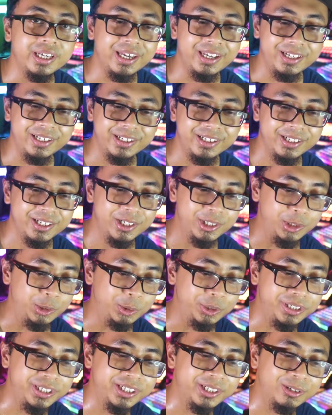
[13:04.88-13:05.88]
and you
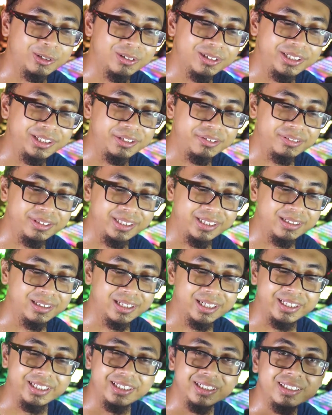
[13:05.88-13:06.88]
hear all these things
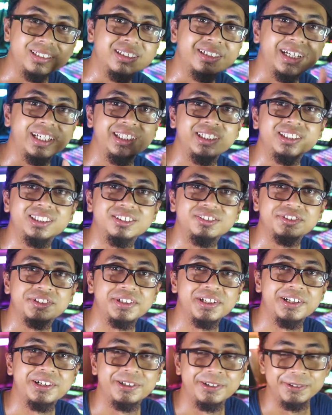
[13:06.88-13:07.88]
like rattles
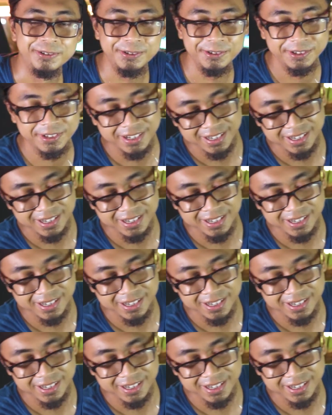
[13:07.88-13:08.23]
around.